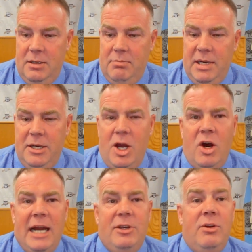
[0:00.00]
but no,
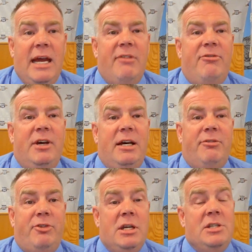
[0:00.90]
I do have
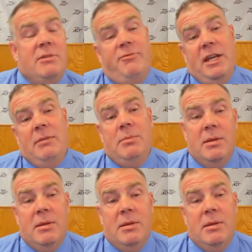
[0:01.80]
friends and family